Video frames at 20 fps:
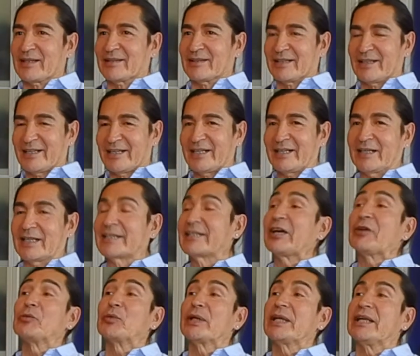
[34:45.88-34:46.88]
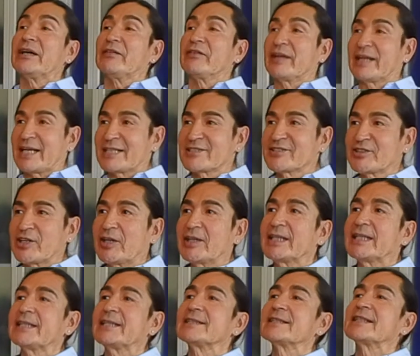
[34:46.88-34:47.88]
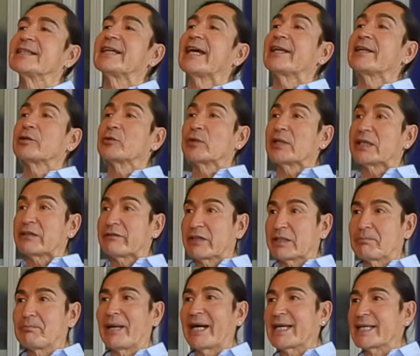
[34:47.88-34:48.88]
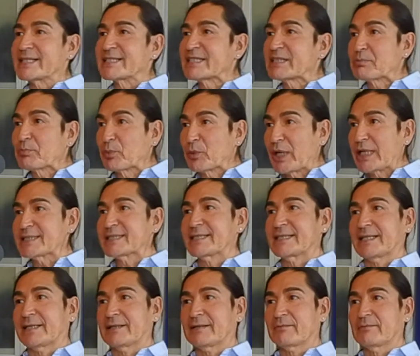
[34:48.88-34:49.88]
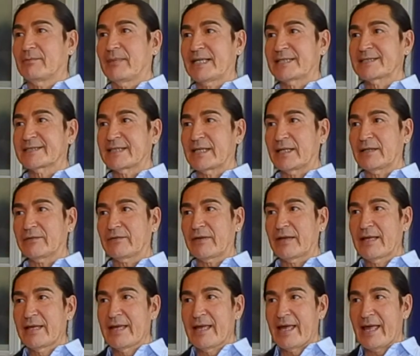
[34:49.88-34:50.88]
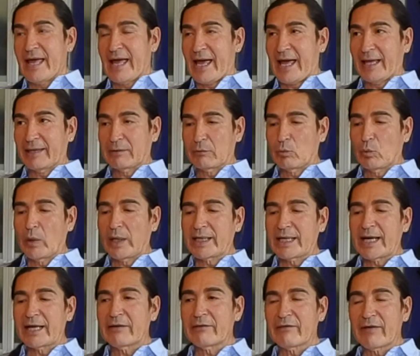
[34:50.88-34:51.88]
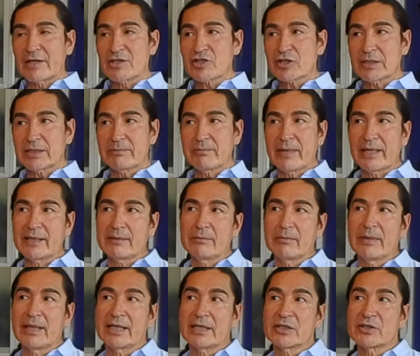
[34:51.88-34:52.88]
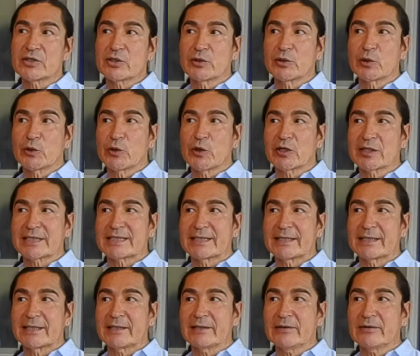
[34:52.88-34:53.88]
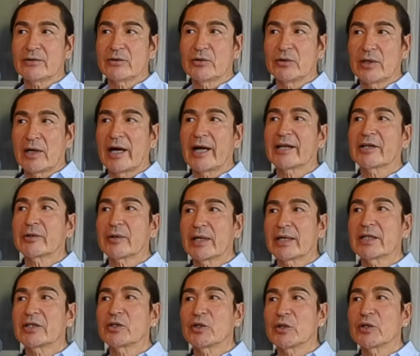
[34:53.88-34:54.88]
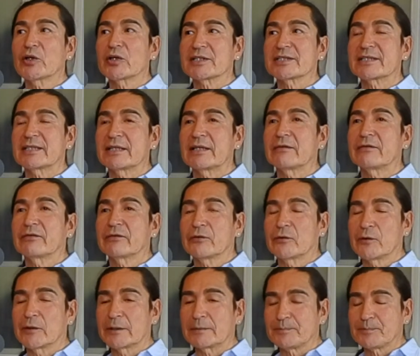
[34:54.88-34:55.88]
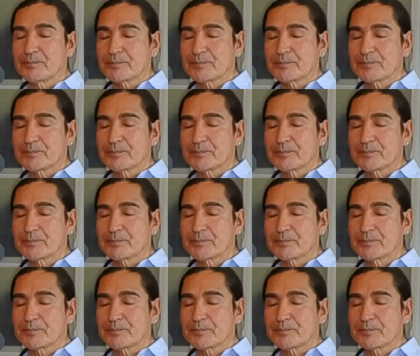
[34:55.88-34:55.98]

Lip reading: get rid of, and I started getting rid of it by expressing myself. And when I eventually made it to New York City, I credit New York City for